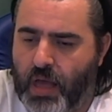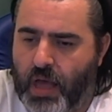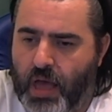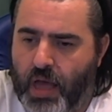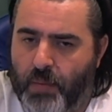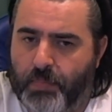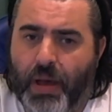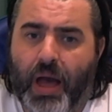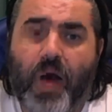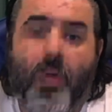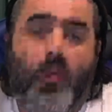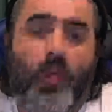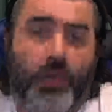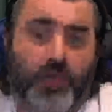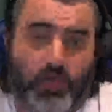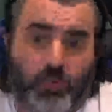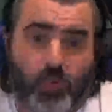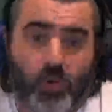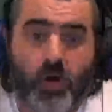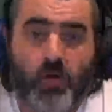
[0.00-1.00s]
about a
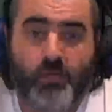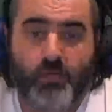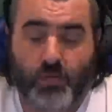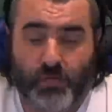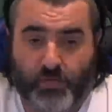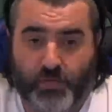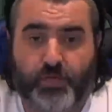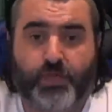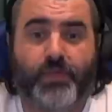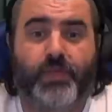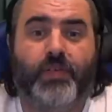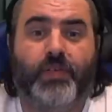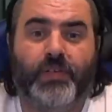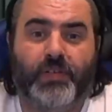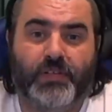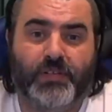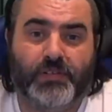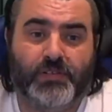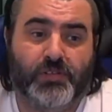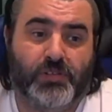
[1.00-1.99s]
week's worth of
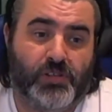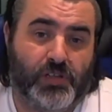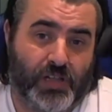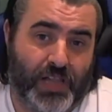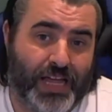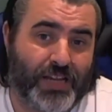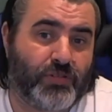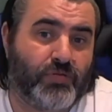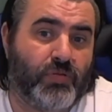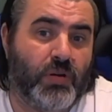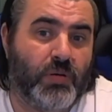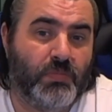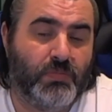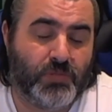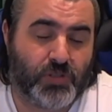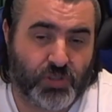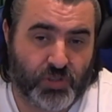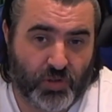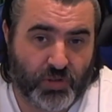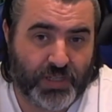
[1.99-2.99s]
classroom
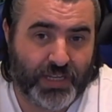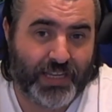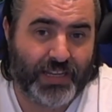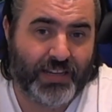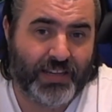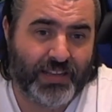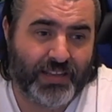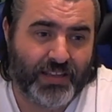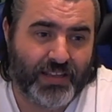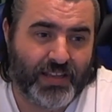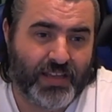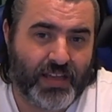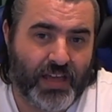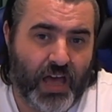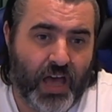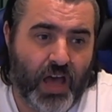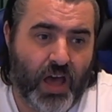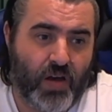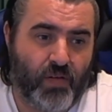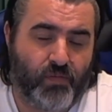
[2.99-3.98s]
studying,
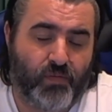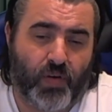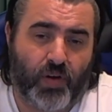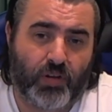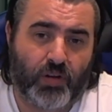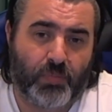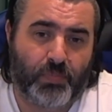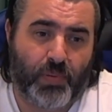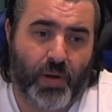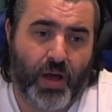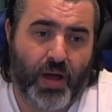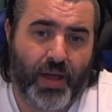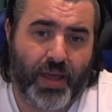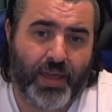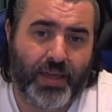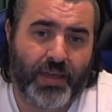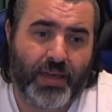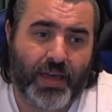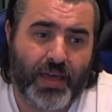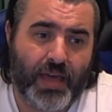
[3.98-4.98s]
followed
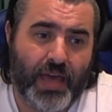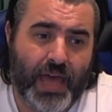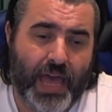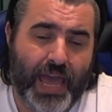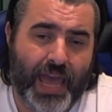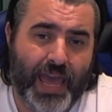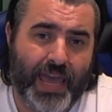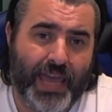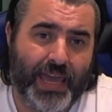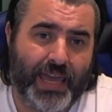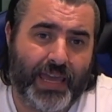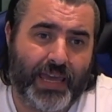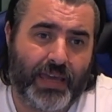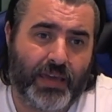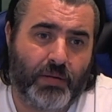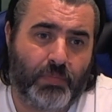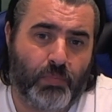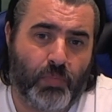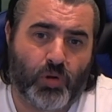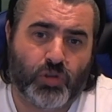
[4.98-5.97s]
by a
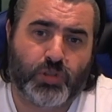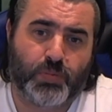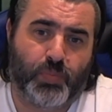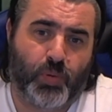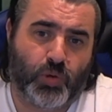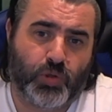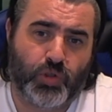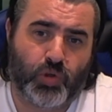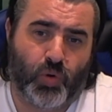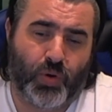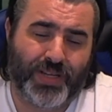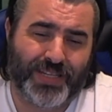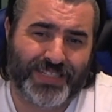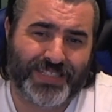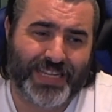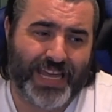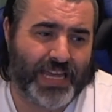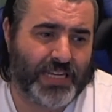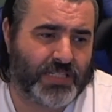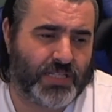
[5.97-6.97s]
multiple choice
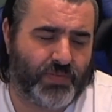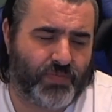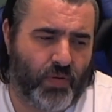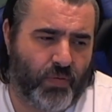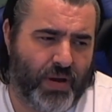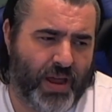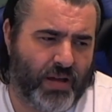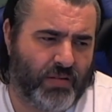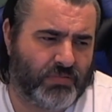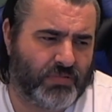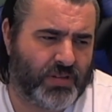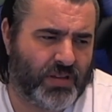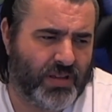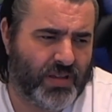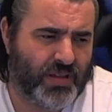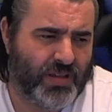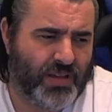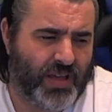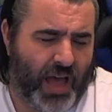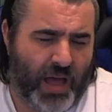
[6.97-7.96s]
test of around,
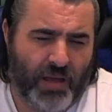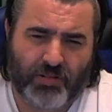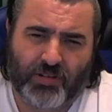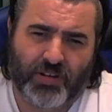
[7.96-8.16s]
I